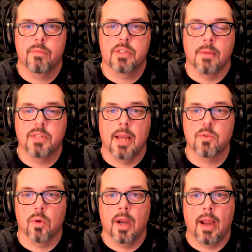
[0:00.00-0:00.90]

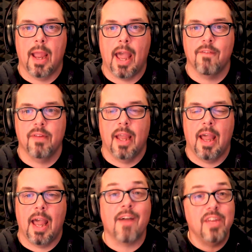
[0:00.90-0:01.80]
Sometimes we're
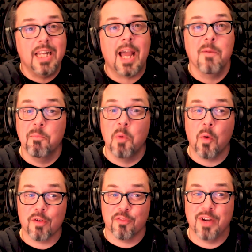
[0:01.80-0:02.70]
having it add
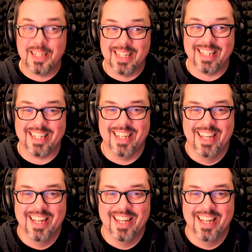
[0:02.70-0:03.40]
more friendly